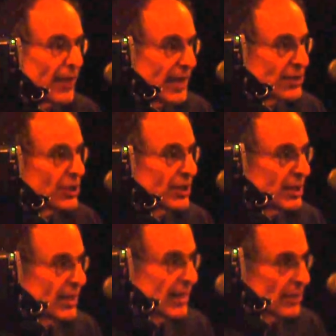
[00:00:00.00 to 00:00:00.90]
that
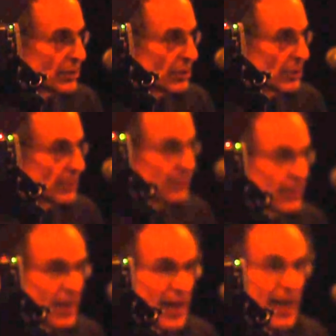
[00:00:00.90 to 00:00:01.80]
city council
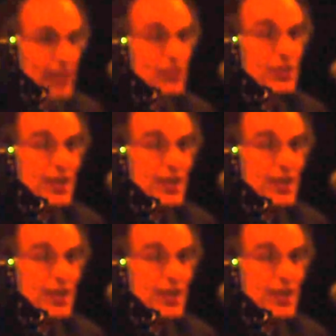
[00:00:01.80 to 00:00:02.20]
has